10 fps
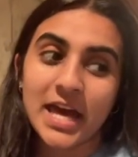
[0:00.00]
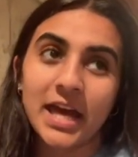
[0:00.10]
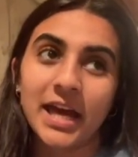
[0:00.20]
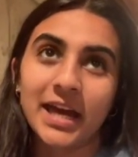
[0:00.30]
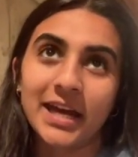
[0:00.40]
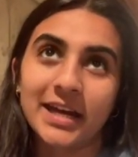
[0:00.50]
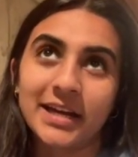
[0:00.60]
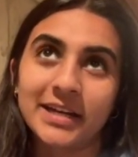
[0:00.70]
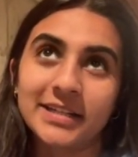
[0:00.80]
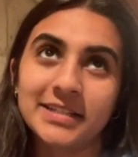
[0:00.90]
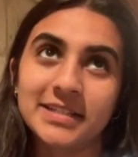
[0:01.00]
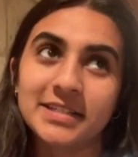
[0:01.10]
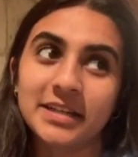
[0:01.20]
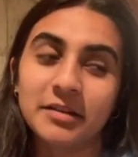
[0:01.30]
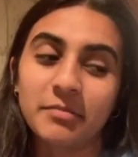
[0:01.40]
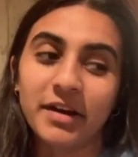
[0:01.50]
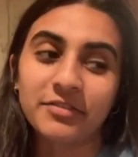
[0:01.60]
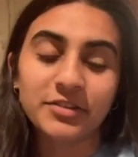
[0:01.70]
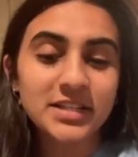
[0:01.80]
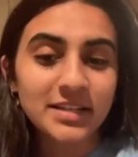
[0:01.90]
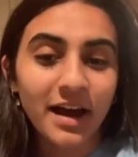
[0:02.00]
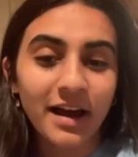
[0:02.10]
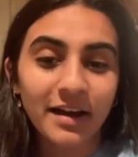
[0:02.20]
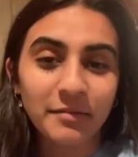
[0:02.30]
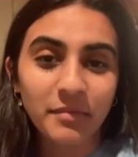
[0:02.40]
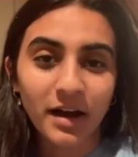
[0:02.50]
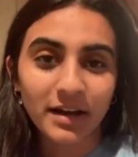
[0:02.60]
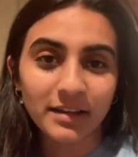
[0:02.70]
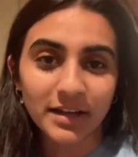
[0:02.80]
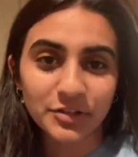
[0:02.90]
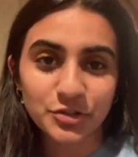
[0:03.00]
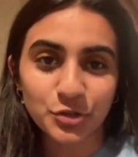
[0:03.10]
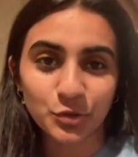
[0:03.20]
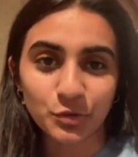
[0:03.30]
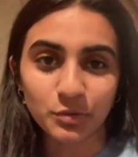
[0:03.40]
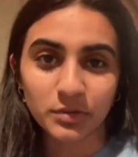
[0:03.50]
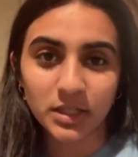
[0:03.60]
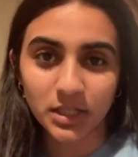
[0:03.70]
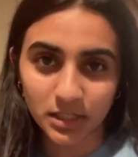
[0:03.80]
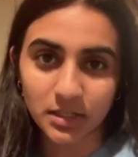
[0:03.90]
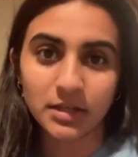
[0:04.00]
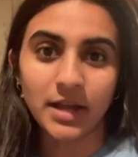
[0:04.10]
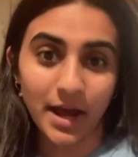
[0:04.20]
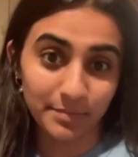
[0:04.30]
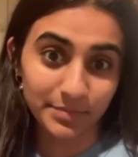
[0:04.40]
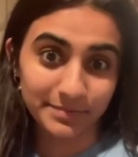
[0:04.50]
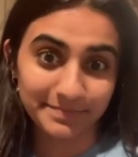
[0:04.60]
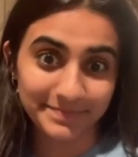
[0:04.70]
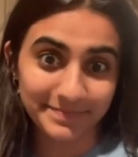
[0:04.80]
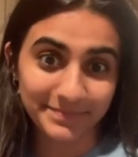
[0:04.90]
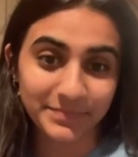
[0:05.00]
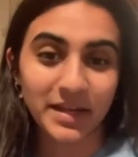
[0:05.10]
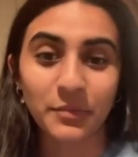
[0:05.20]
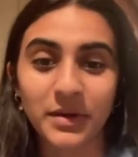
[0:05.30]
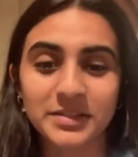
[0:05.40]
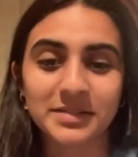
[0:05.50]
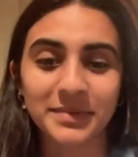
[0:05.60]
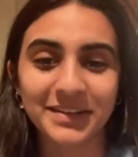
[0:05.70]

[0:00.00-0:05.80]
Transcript: And in my free time, I like to eat and nap. Can't wait to meet you